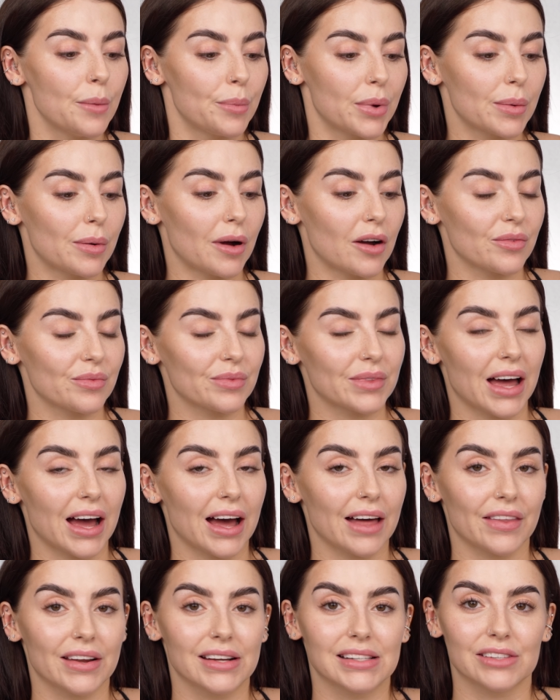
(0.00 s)
But apart from
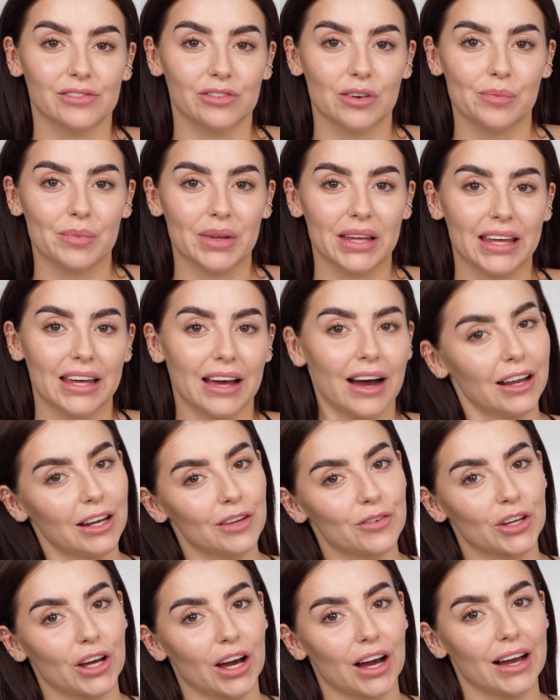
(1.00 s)
that, that is it from me. I
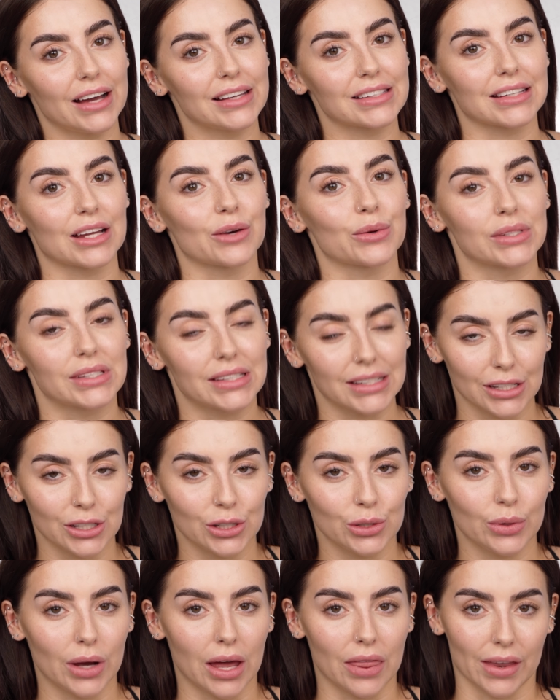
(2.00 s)
love you guys and I will see
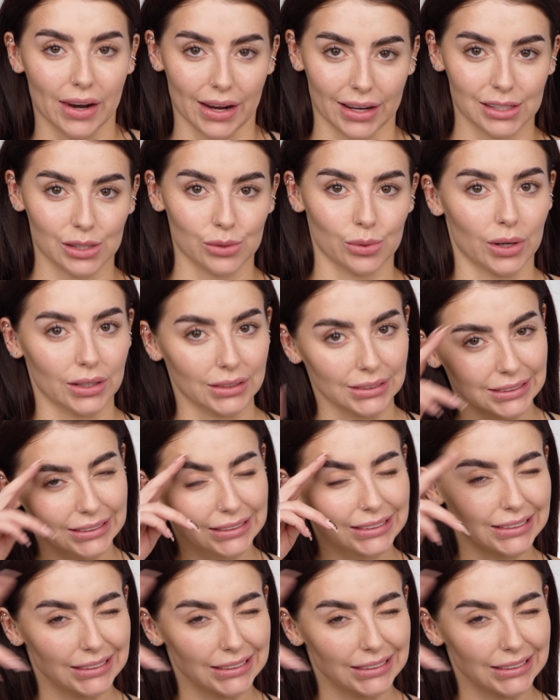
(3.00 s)
you in the next one.